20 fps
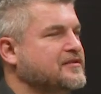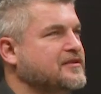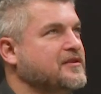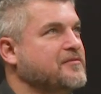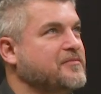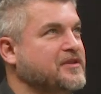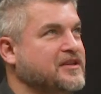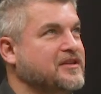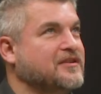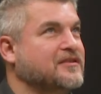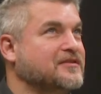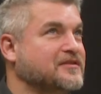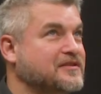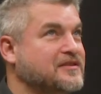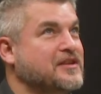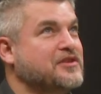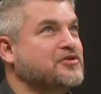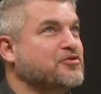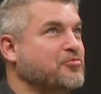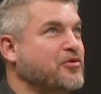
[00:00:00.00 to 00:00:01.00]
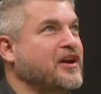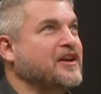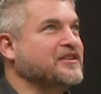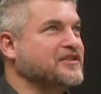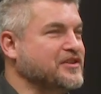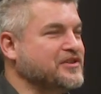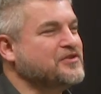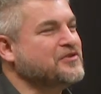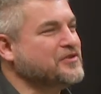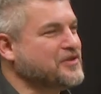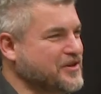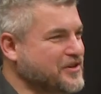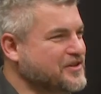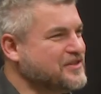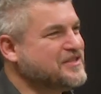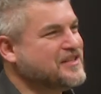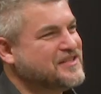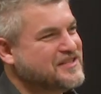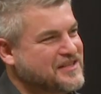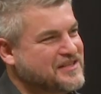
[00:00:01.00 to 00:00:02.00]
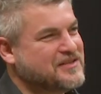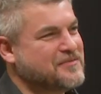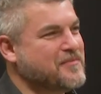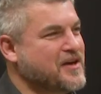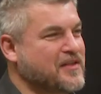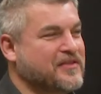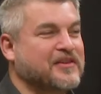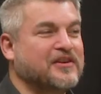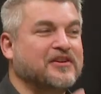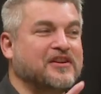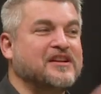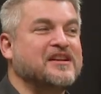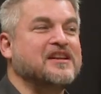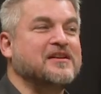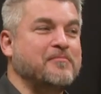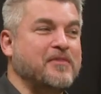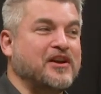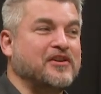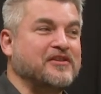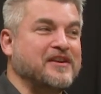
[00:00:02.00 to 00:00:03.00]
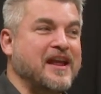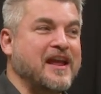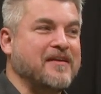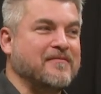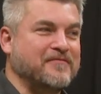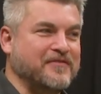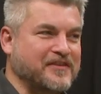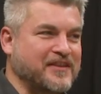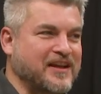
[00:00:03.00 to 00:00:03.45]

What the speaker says: CBDs, central bank digital currencies. That's amount. They're going to need a better name for